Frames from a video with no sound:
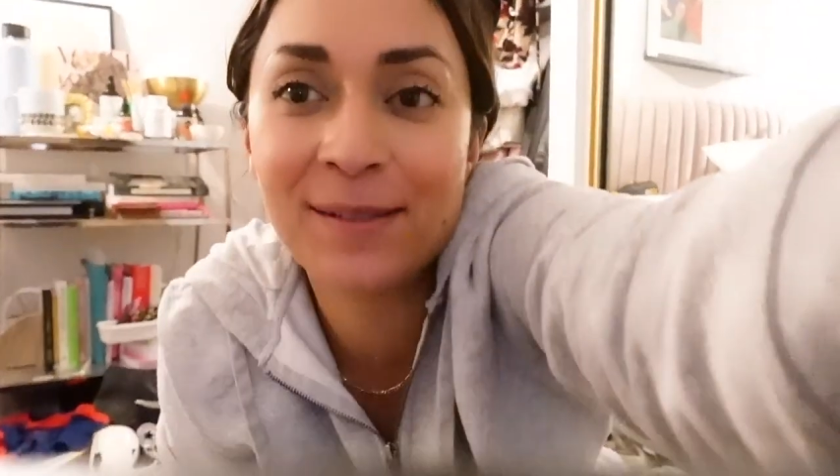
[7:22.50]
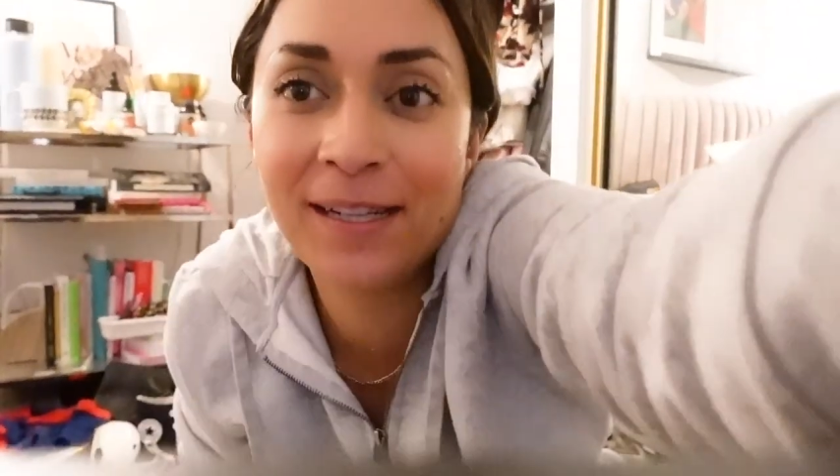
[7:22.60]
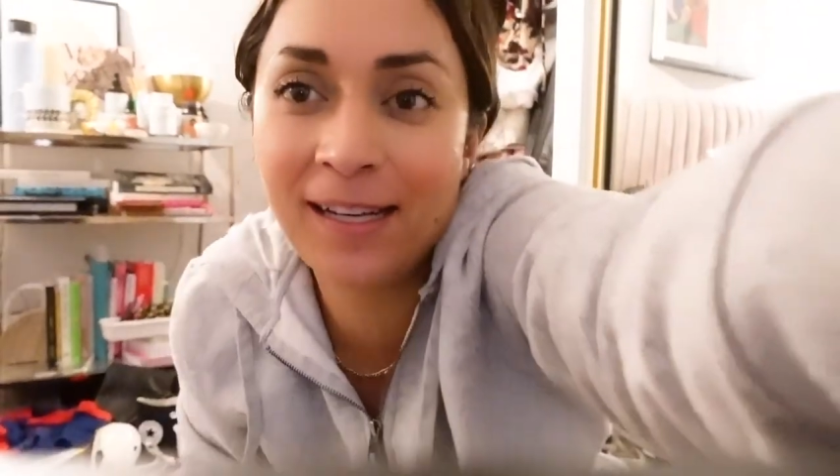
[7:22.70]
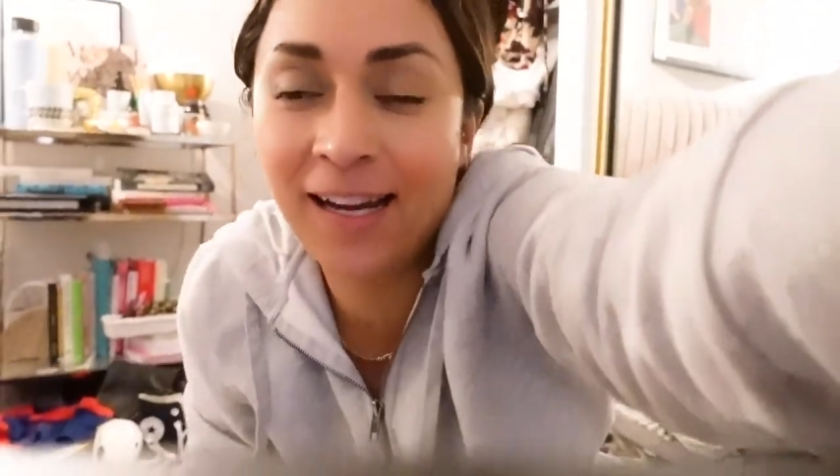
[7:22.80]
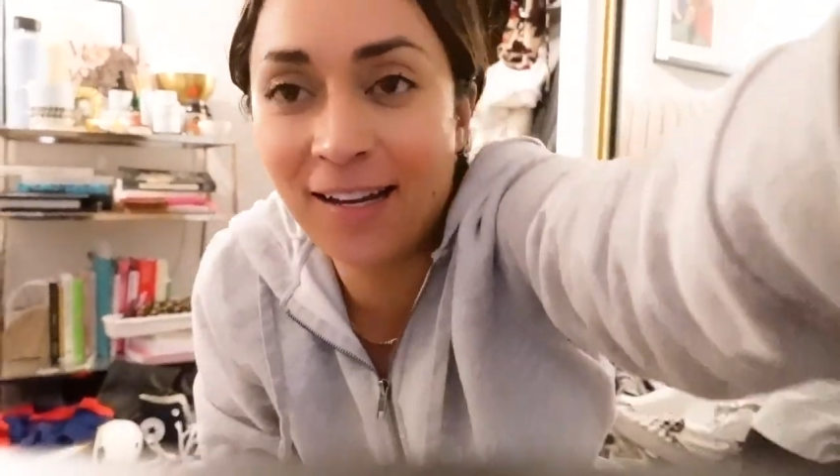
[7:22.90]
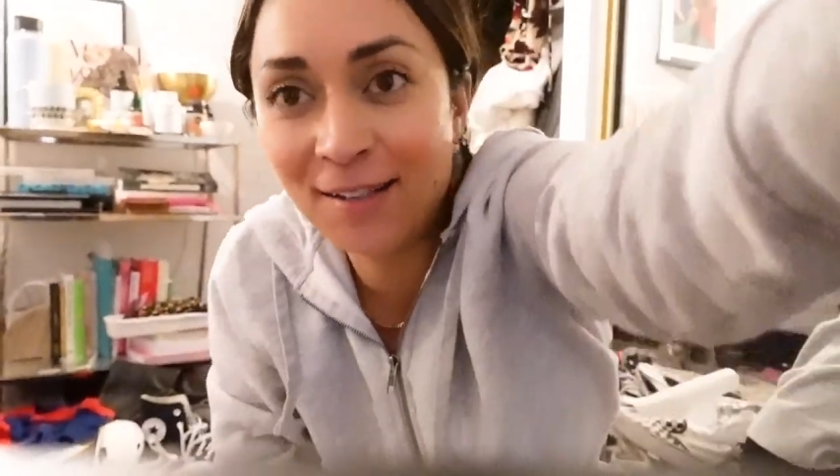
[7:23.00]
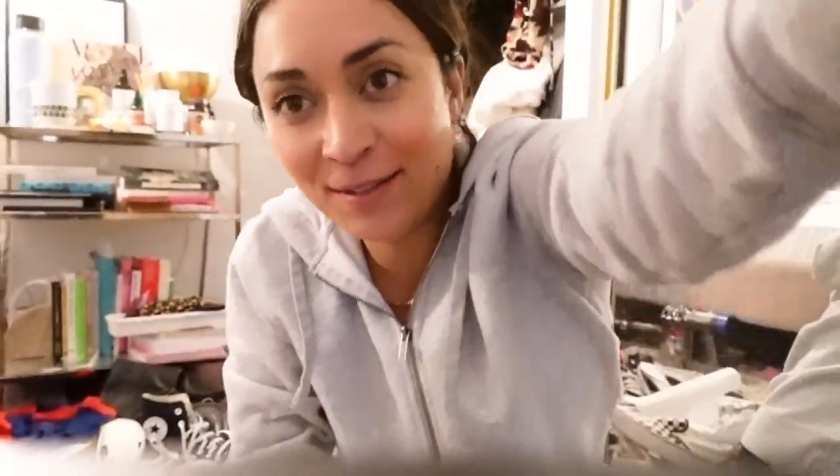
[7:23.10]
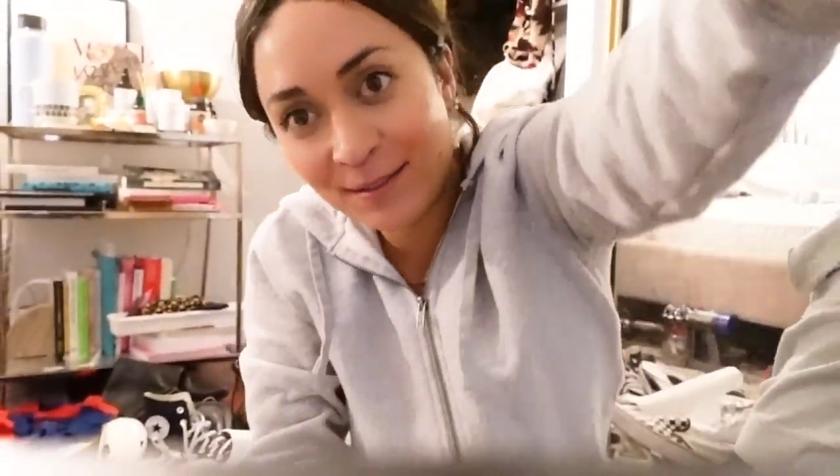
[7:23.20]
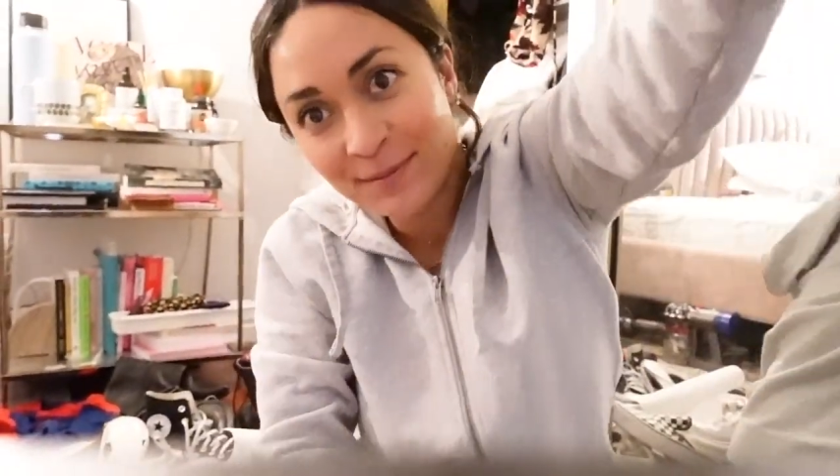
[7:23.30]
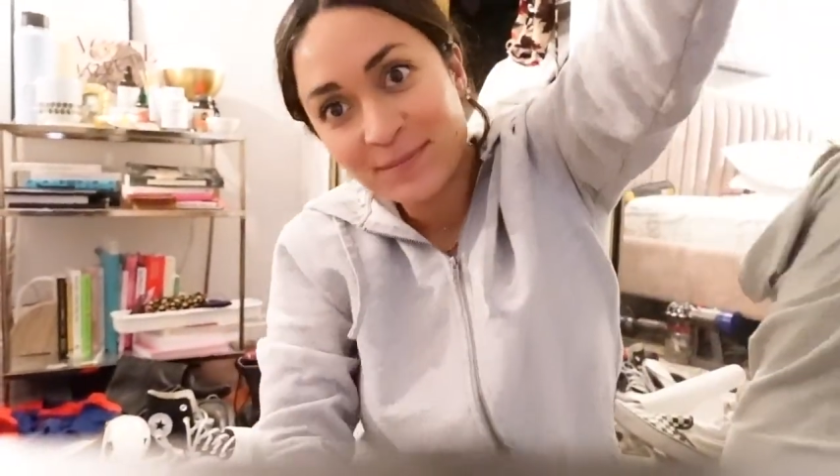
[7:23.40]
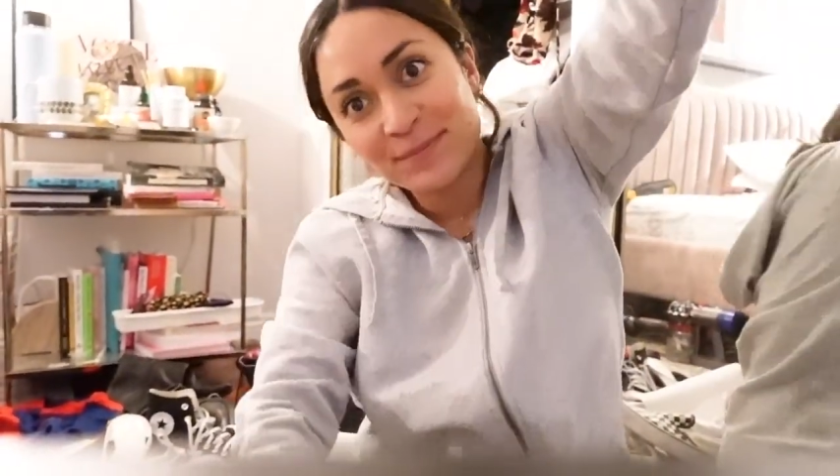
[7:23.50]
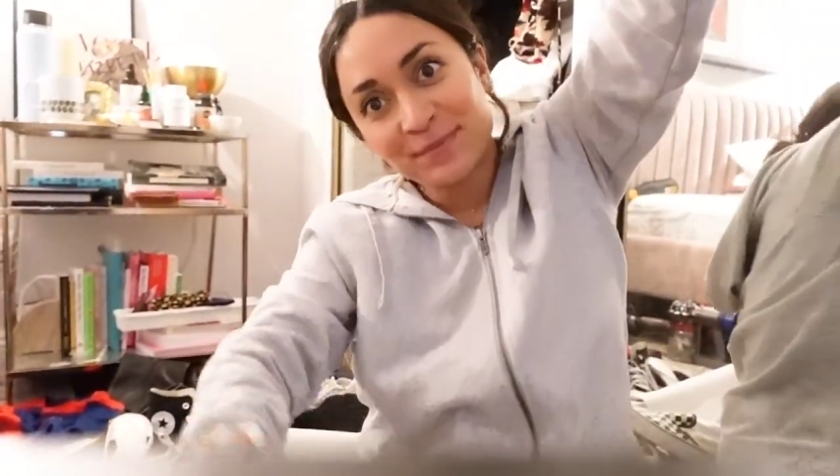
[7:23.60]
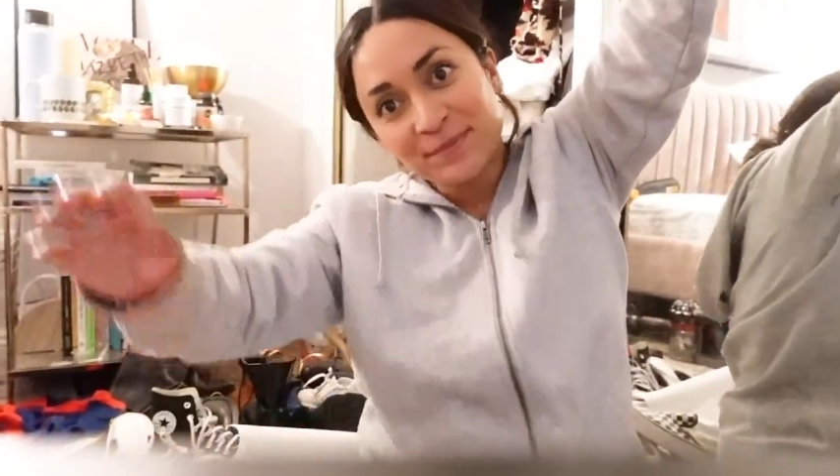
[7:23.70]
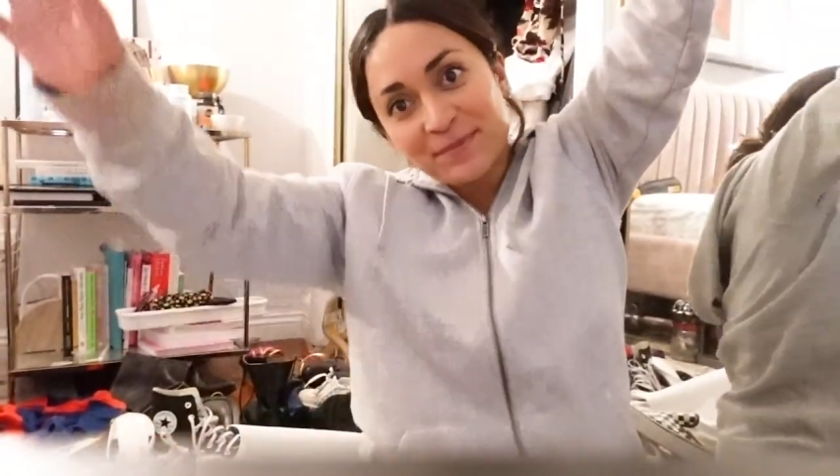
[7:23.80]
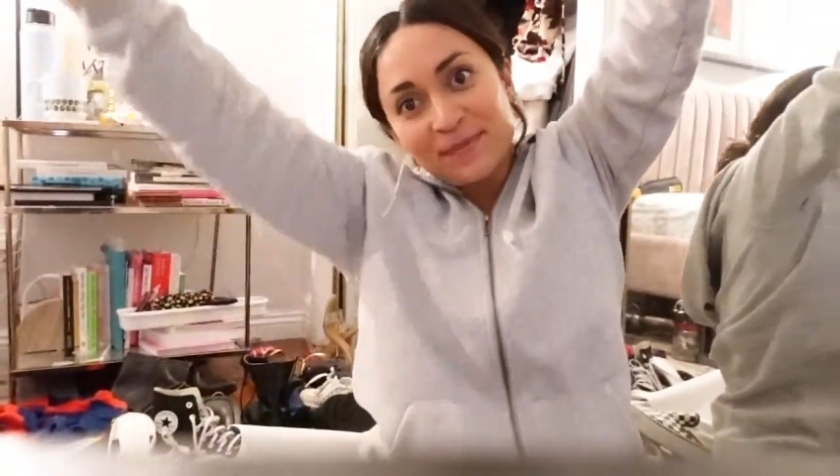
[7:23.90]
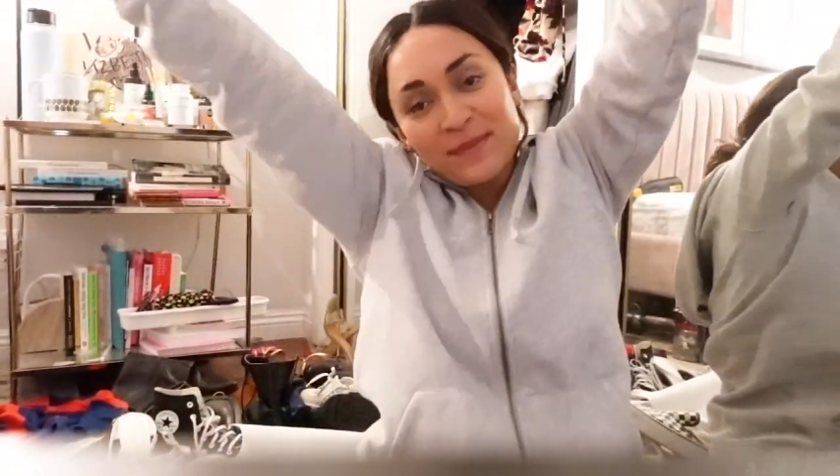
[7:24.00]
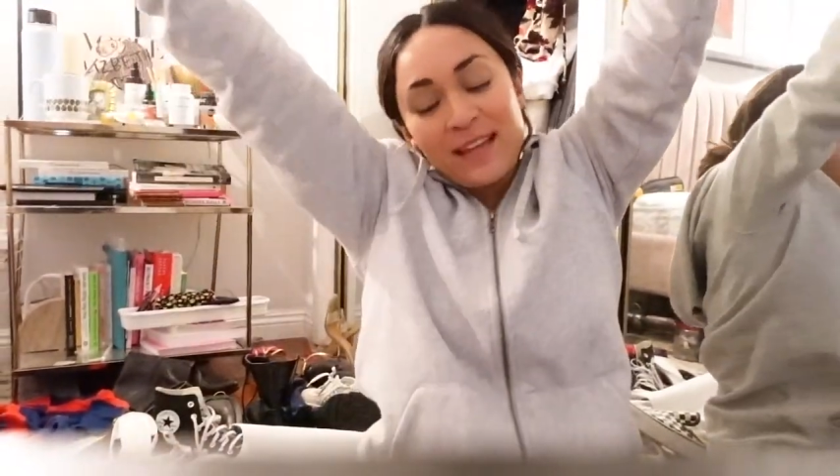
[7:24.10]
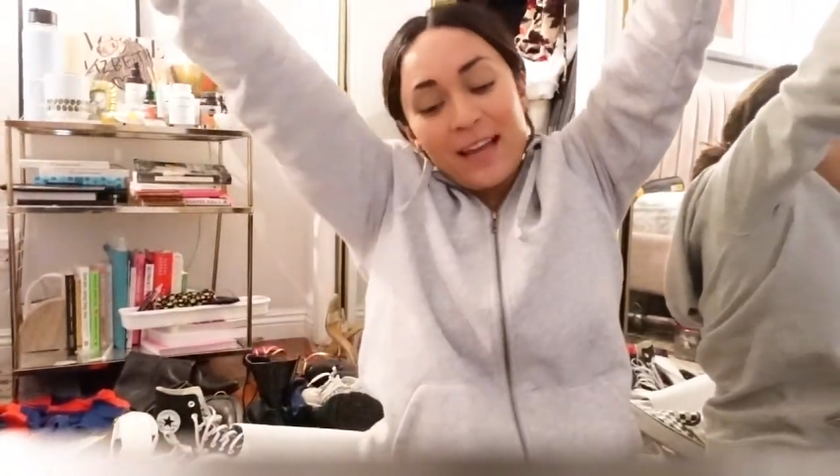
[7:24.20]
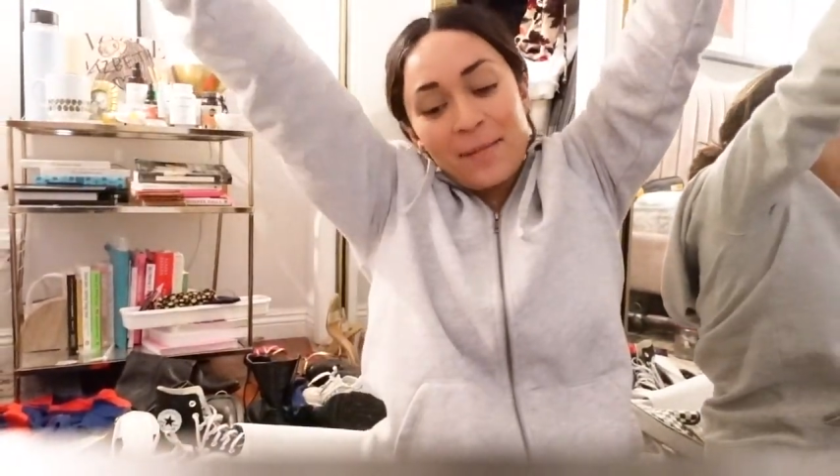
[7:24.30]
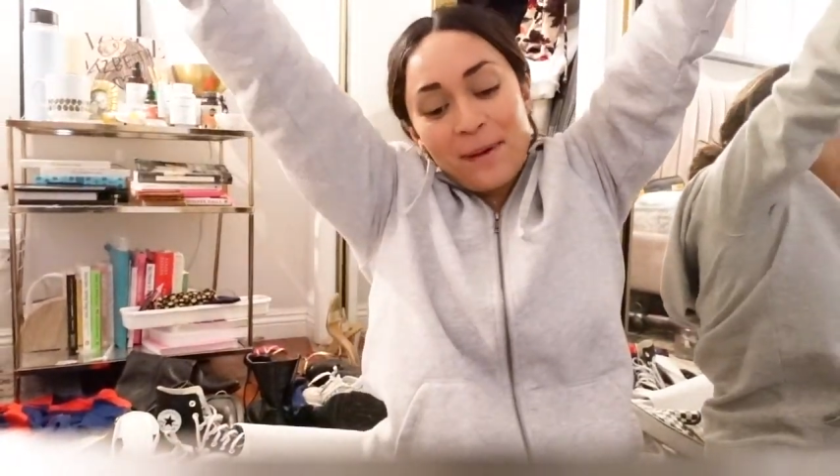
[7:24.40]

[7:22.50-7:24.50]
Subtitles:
right now. I'm